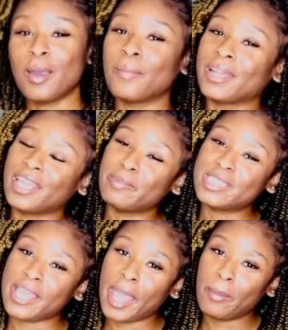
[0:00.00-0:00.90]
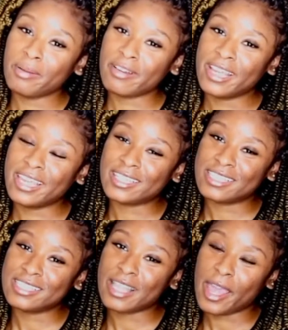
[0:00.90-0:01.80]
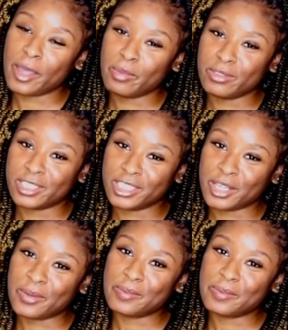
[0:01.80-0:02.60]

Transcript: My name is Ambery, and this is the Abe-Unit show.